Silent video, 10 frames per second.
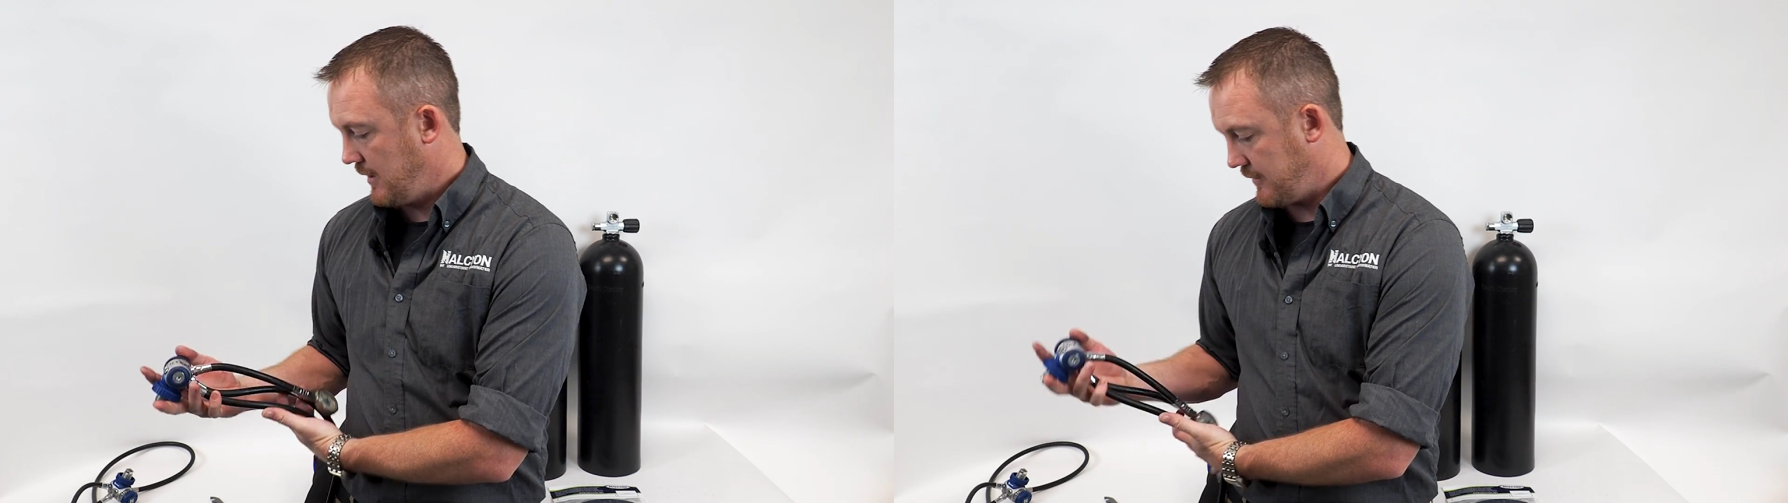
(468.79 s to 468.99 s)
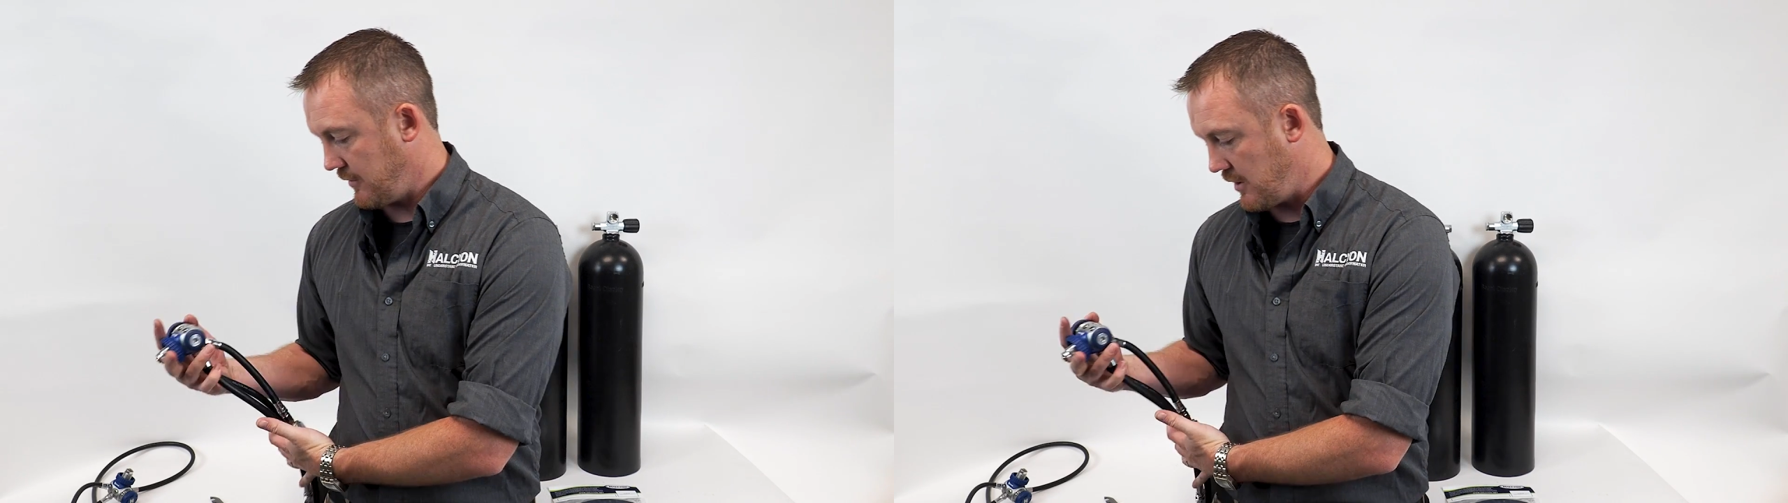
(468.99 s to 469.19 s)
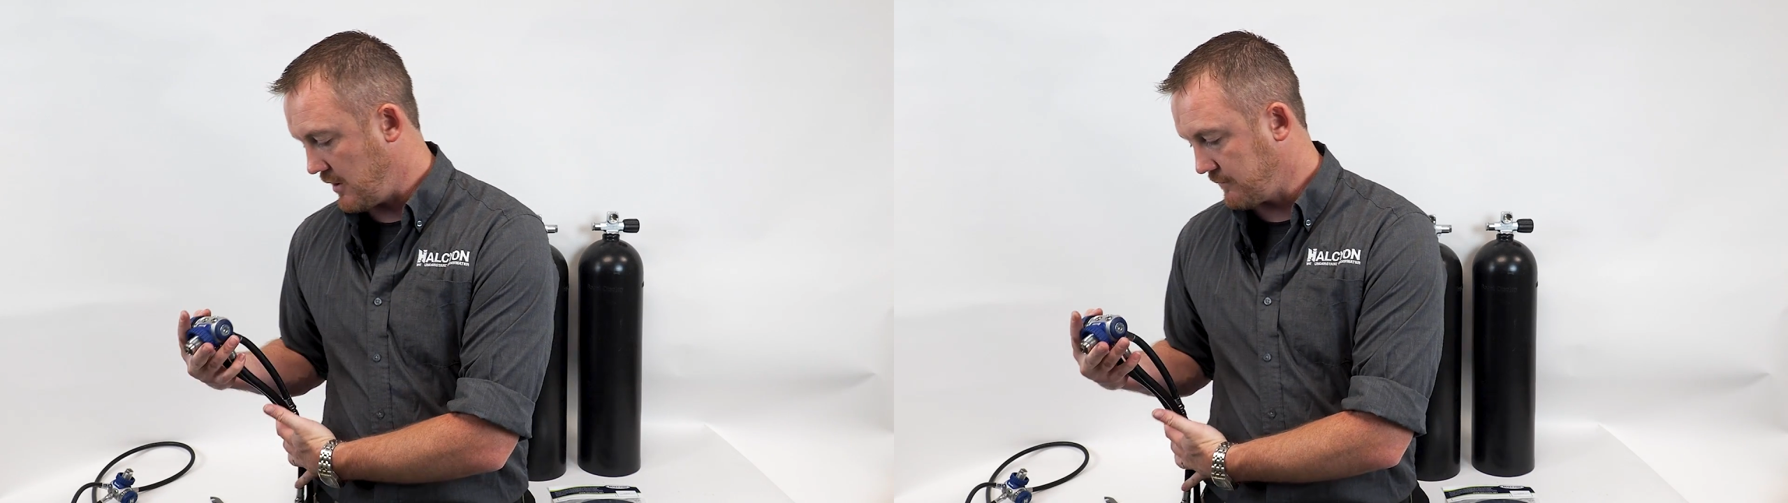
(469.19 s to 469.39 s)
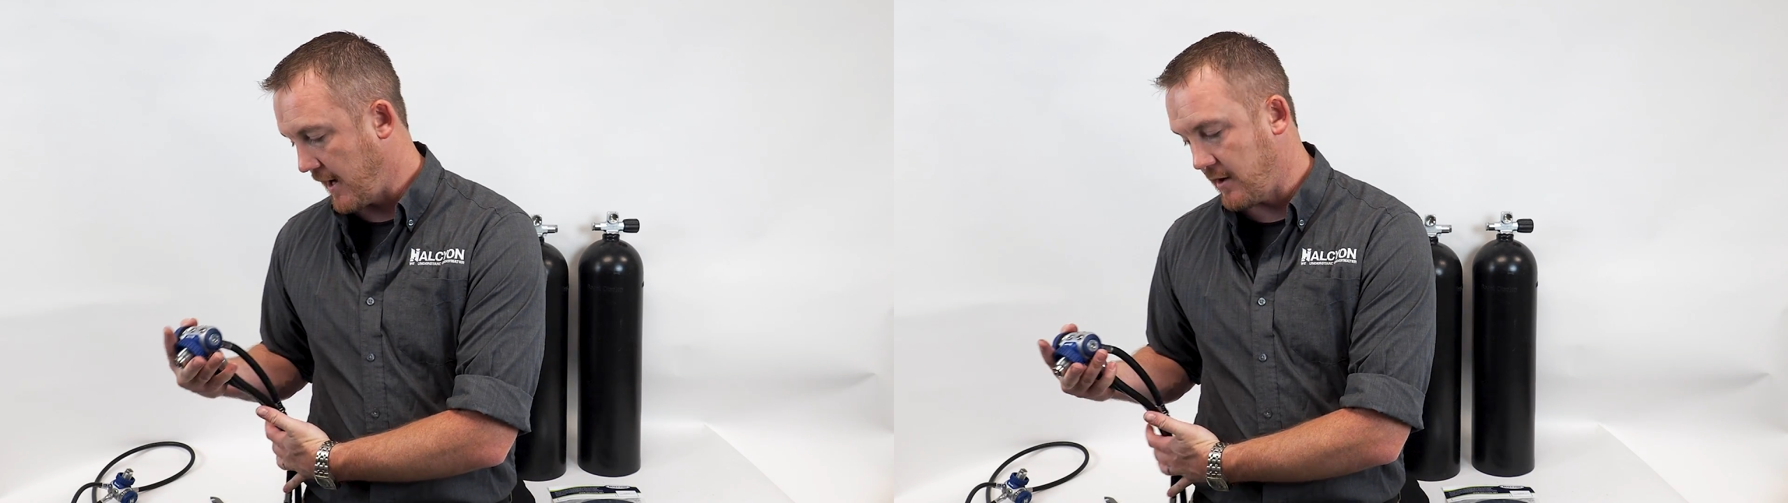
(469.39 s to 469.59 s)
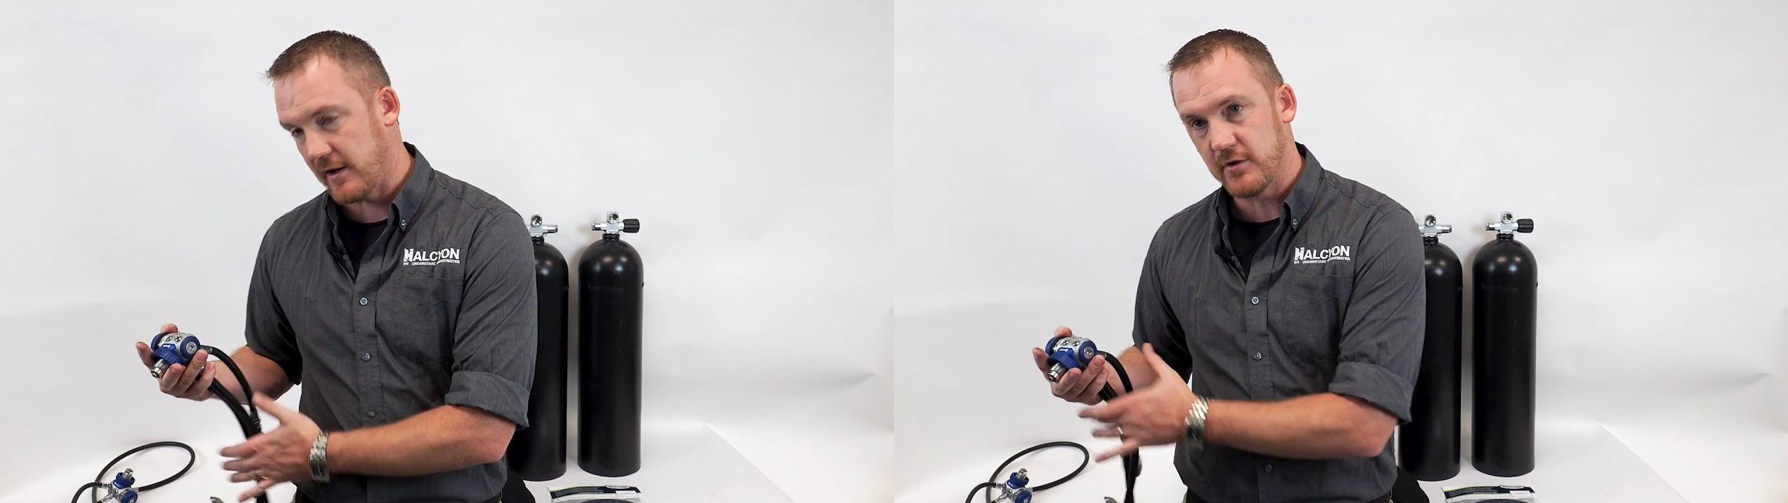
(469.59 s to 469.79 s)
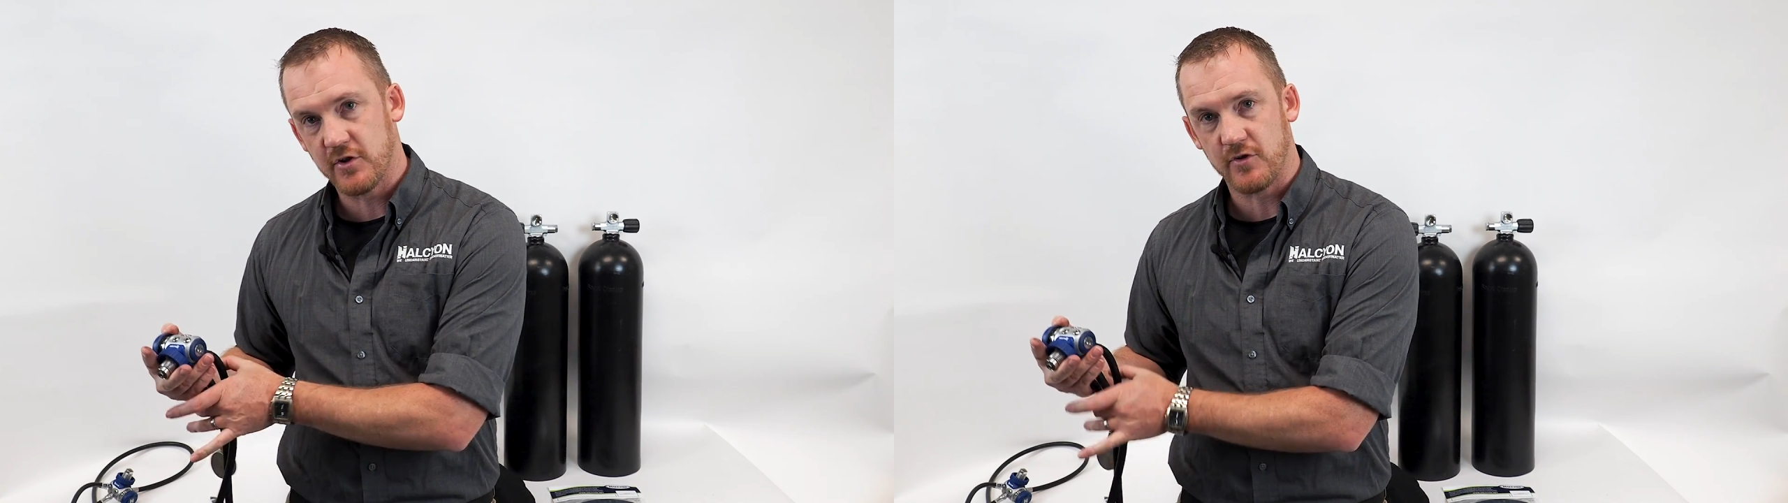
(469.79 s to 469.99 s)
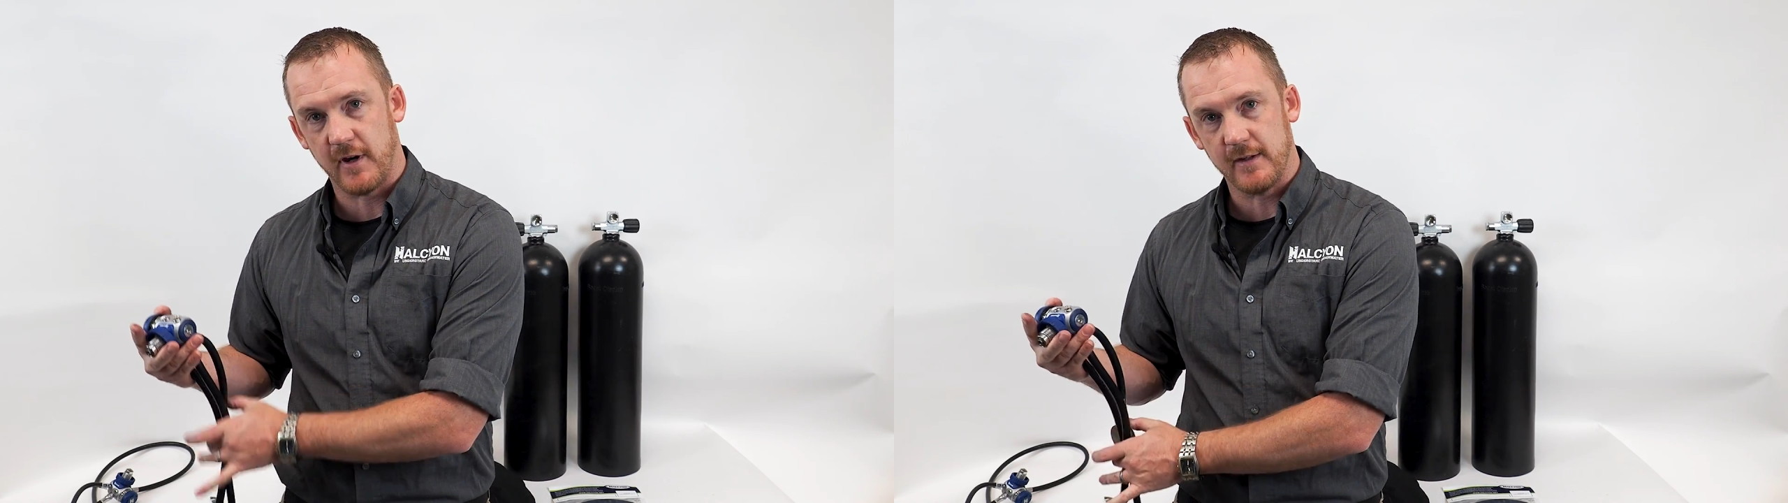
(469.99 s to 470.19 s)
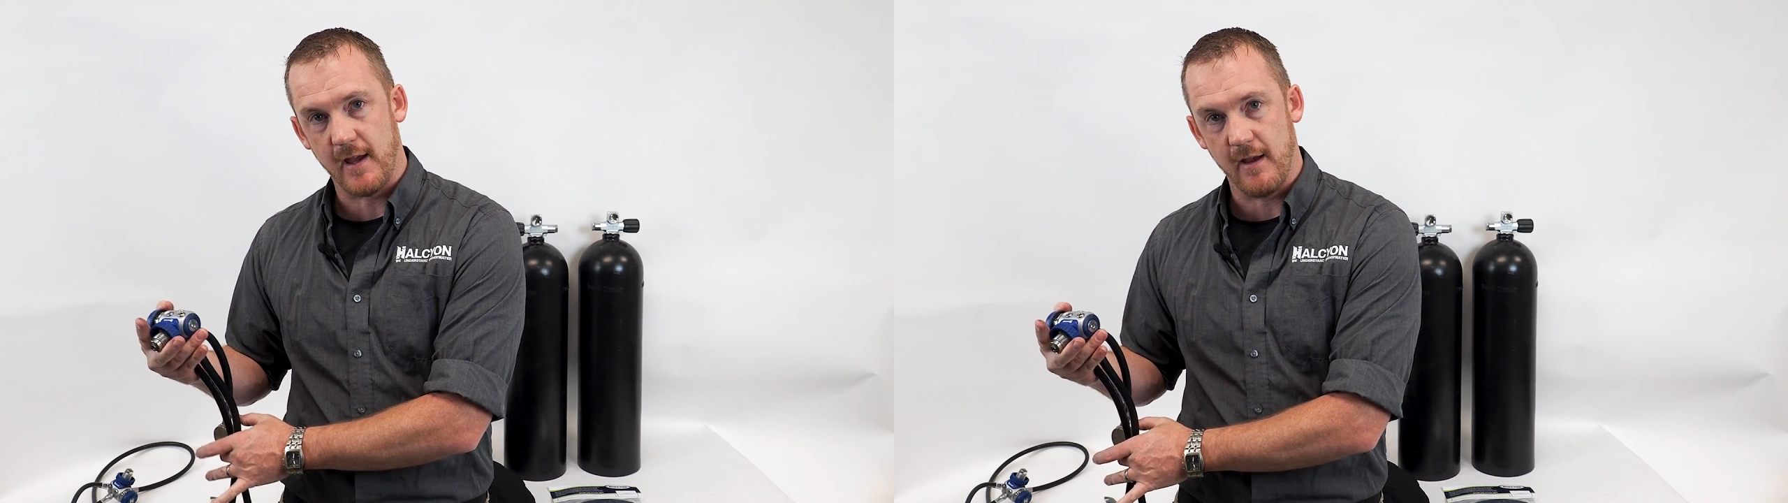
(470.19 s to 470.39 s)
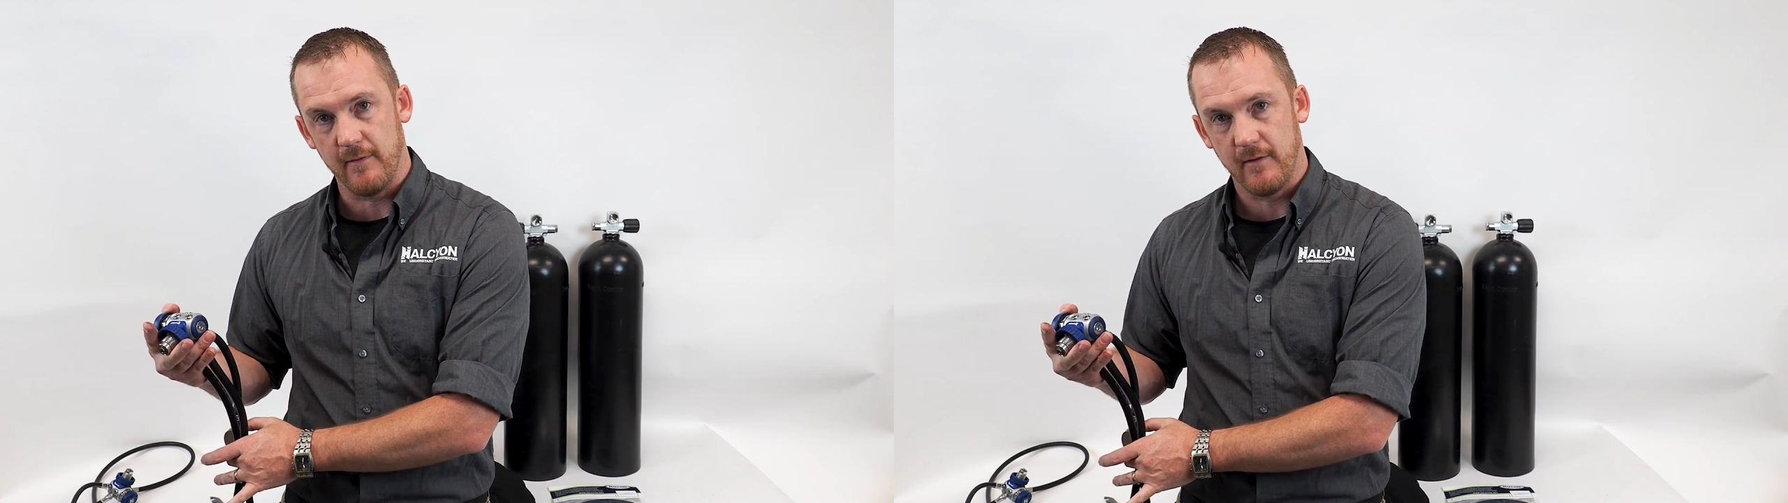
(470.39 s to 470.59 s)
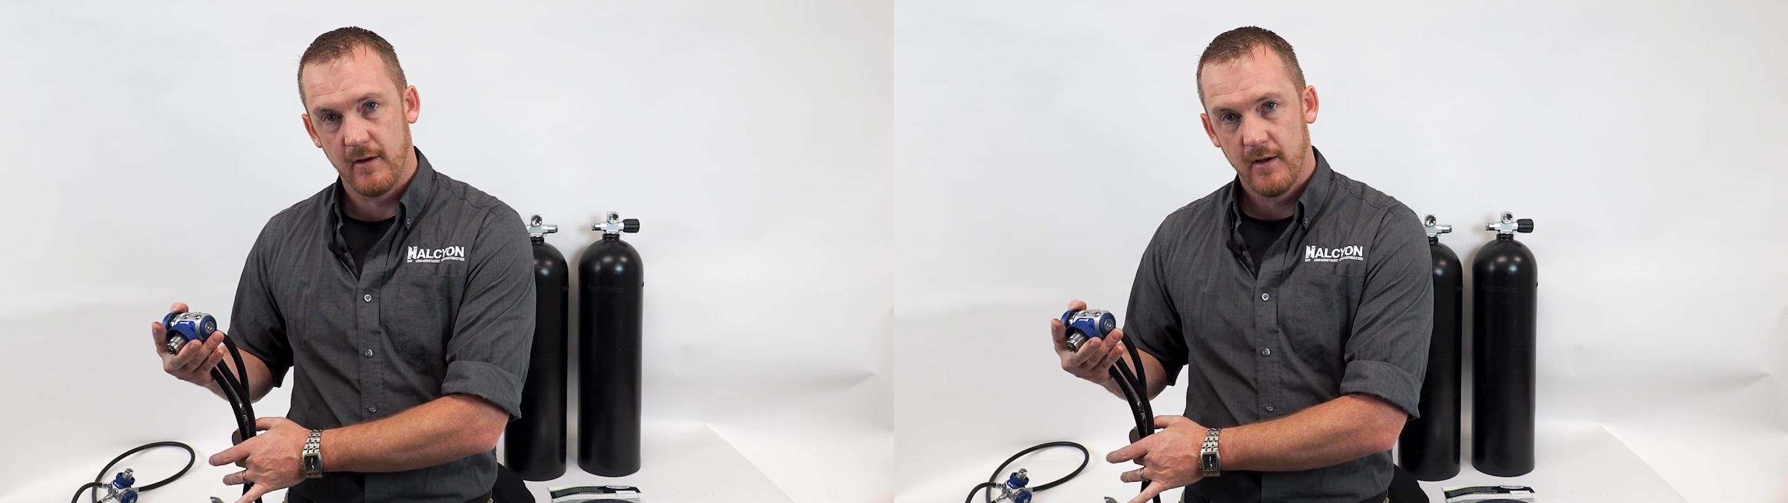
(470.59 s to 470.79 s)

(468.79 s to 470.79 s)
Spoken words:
They're all routed straight down.